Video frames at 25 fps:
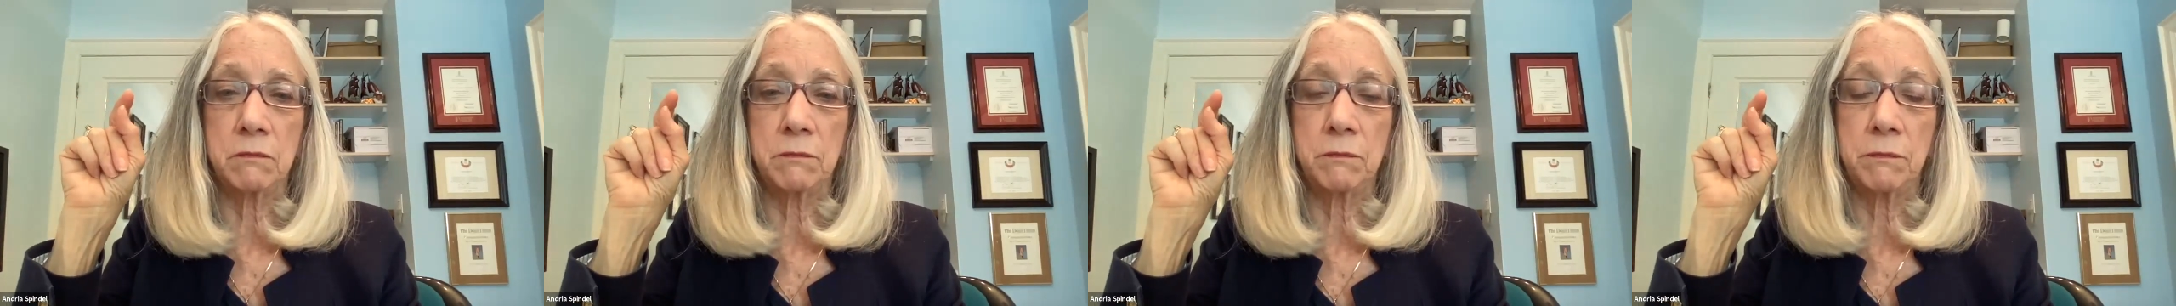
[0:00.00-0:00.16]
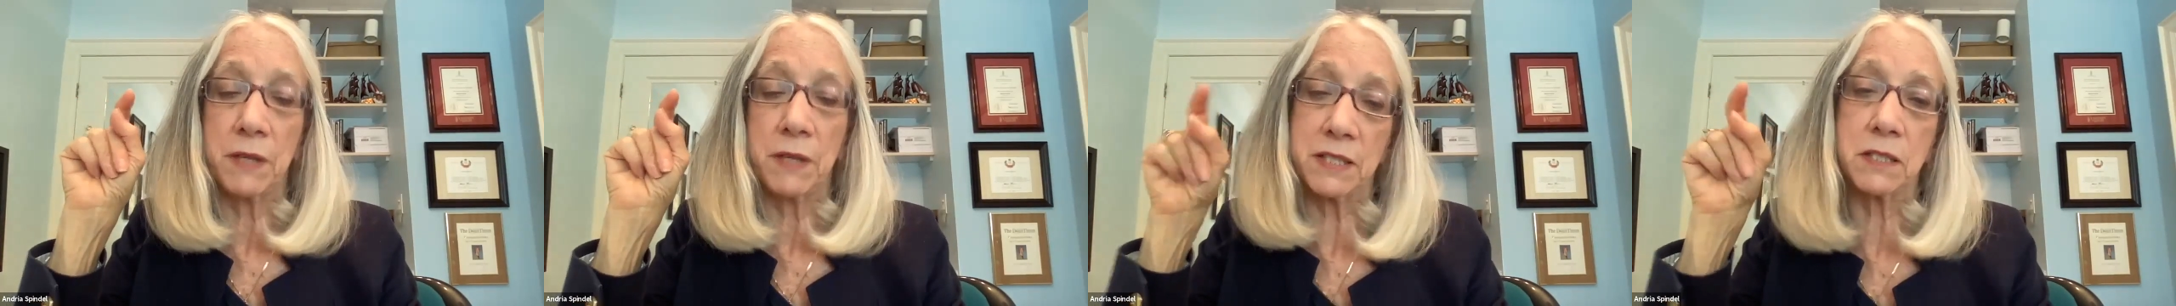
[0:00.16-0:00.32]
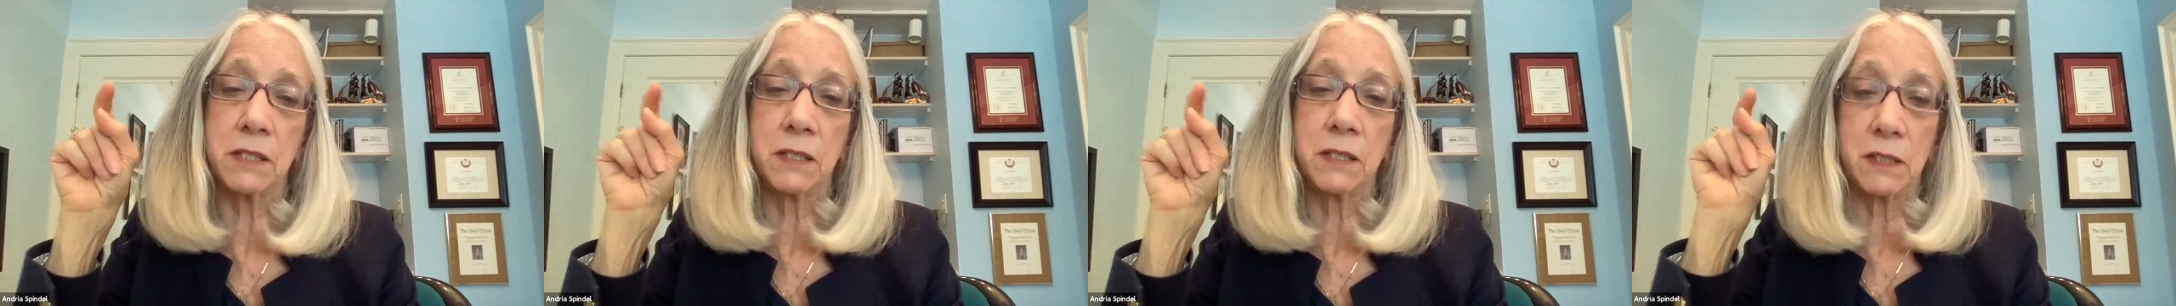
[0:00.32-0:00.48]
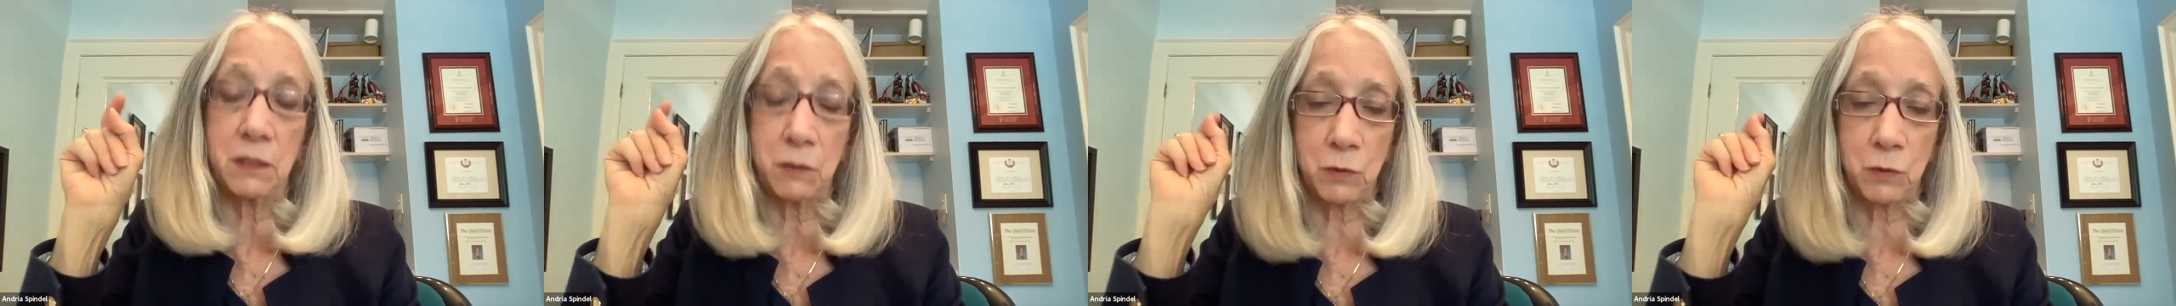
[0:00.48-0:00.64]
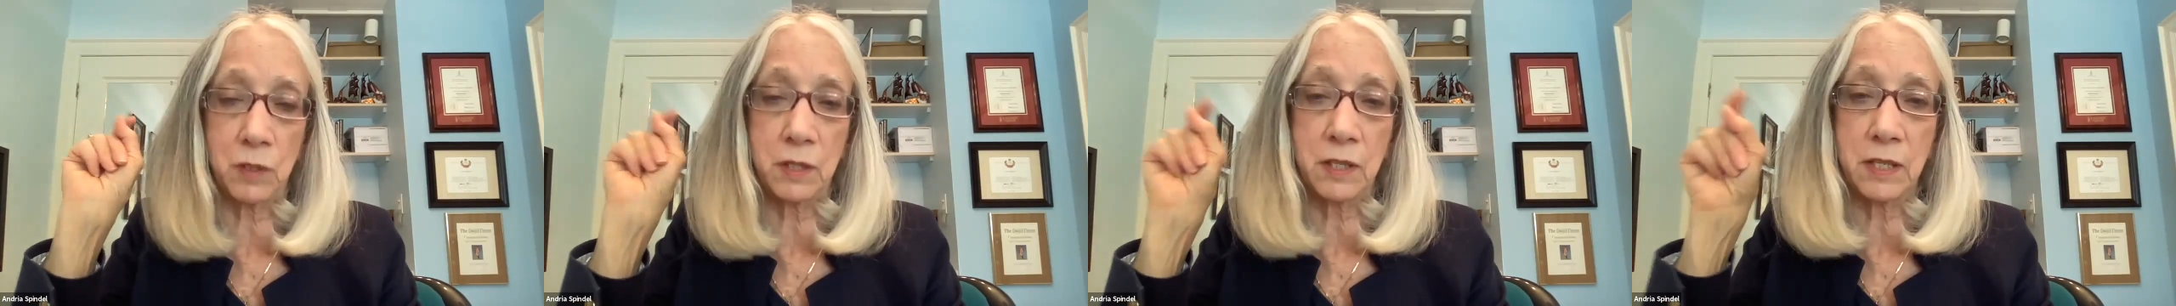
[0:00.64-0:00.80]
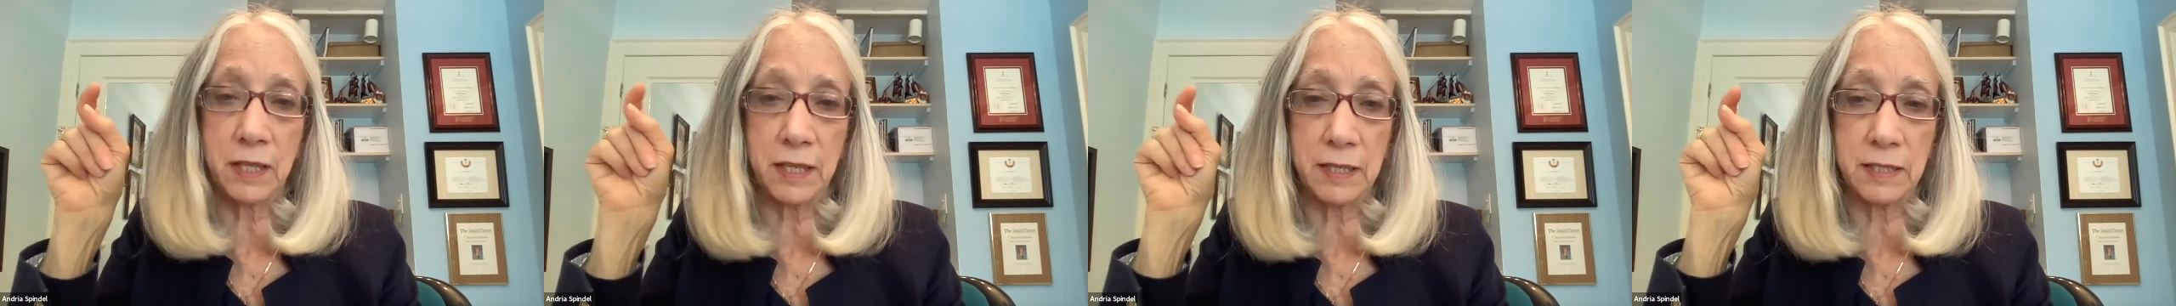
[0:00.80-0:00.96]
basically
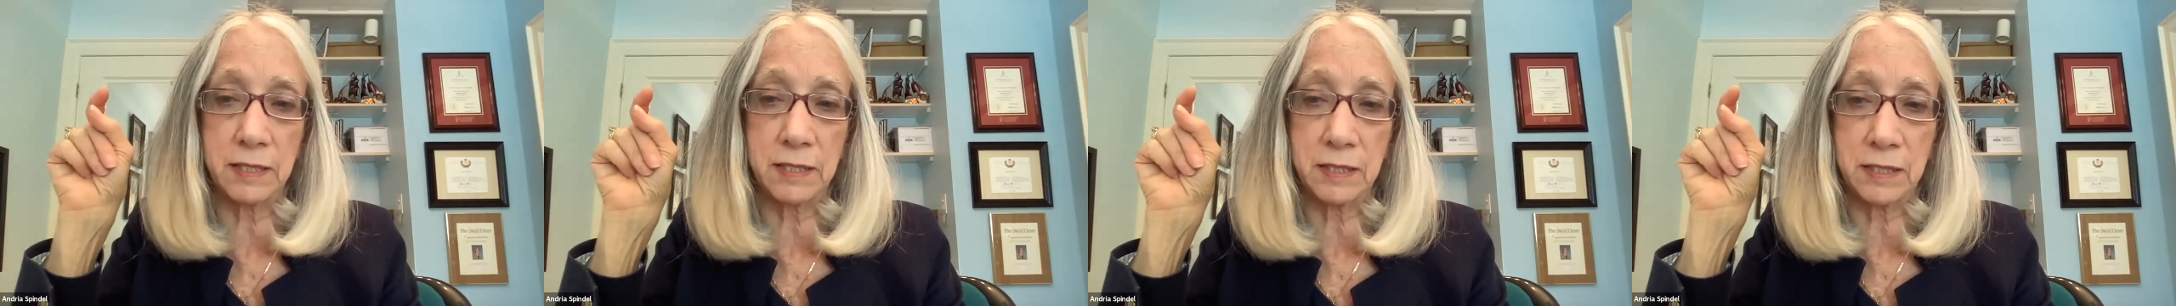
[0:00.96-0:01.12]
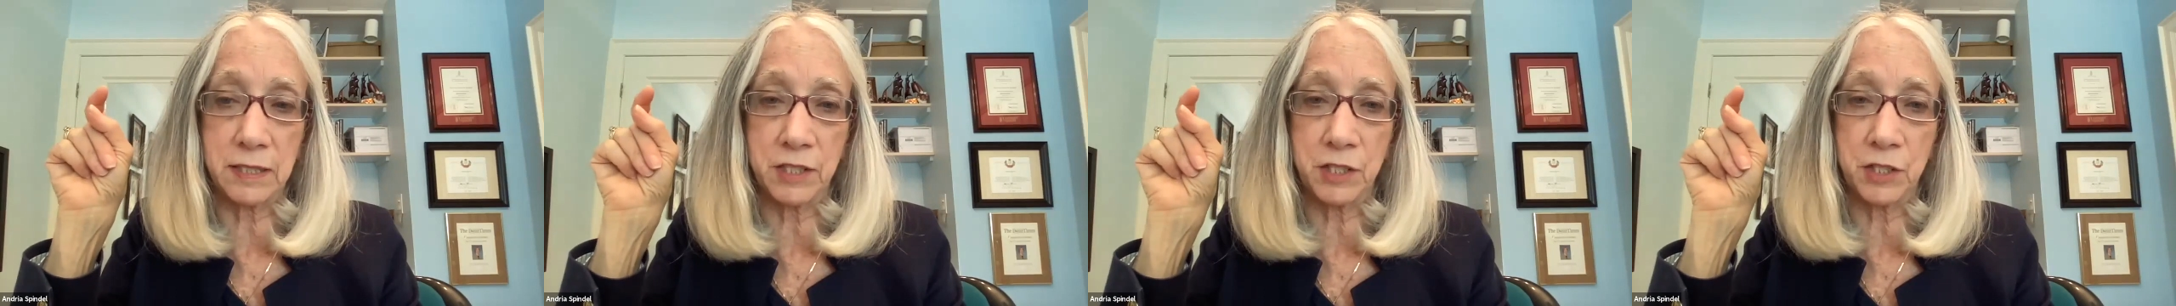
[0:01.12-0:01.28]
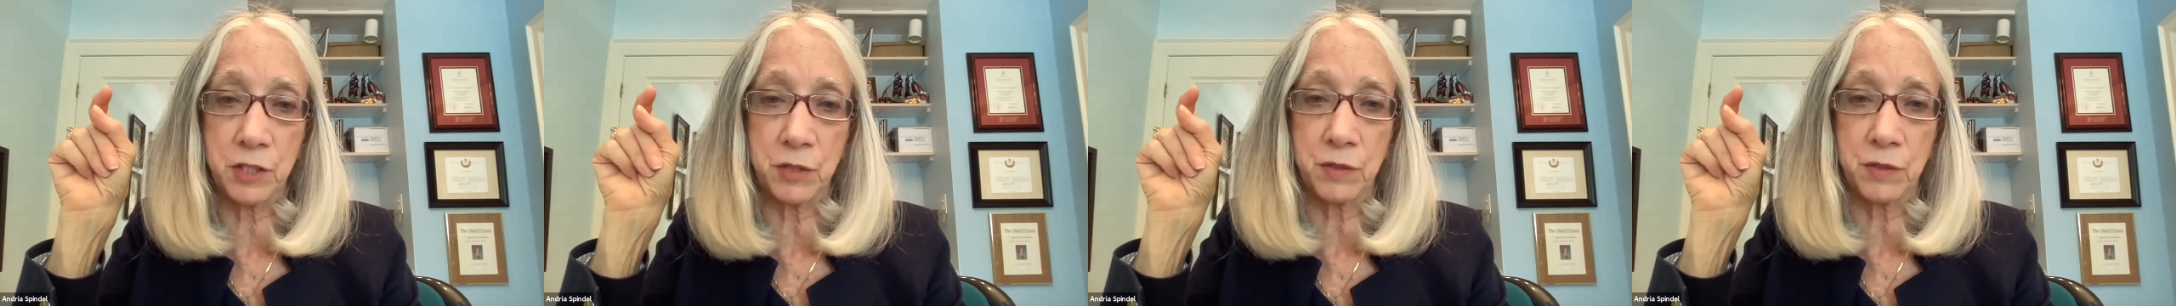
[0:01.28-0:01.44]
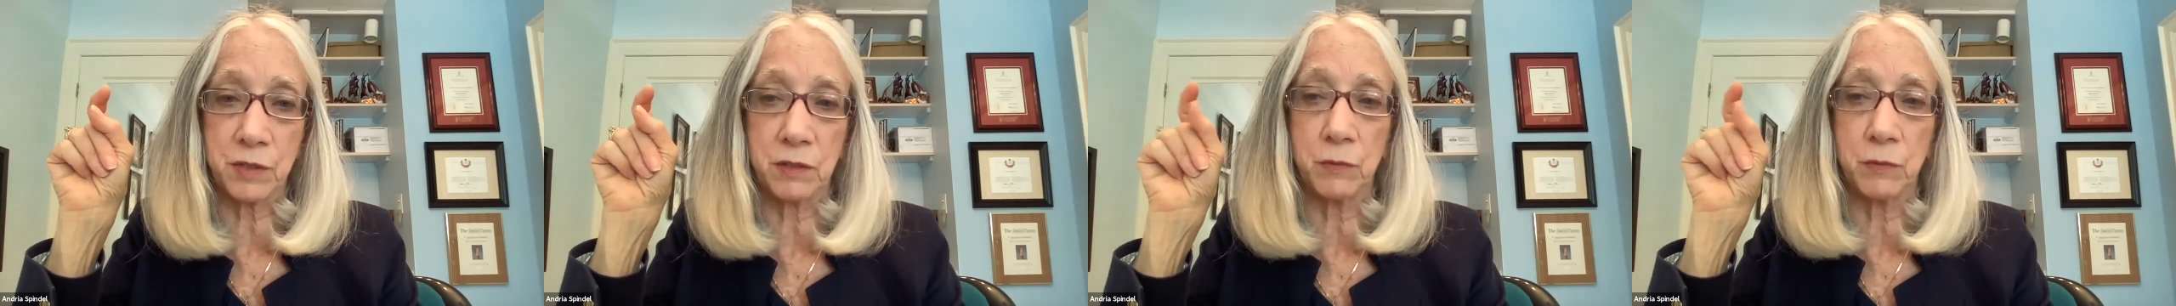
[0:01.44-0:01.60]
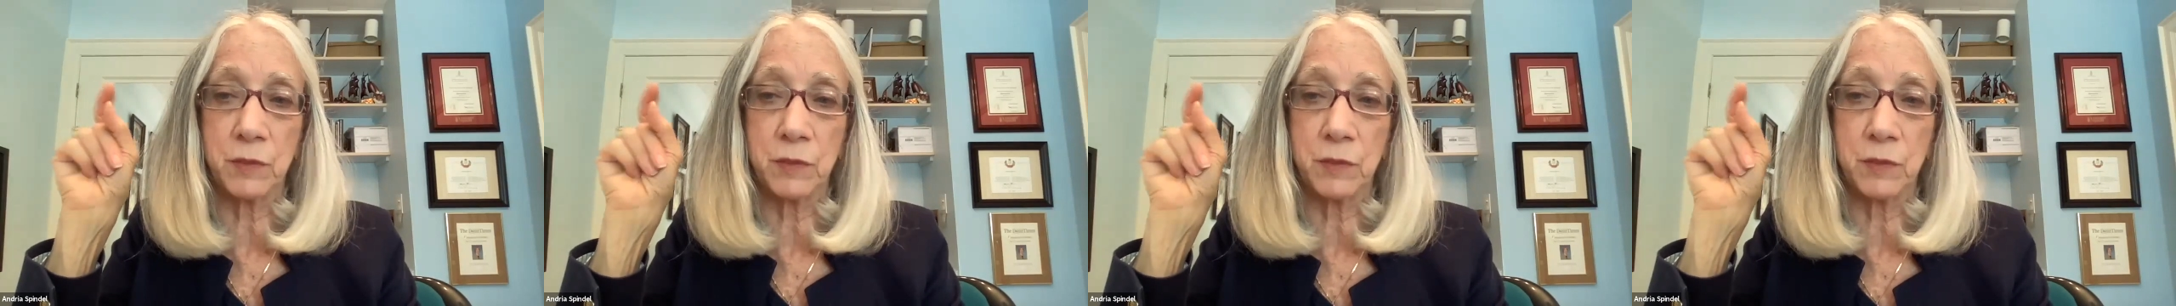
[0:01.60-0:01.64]
work against Israel.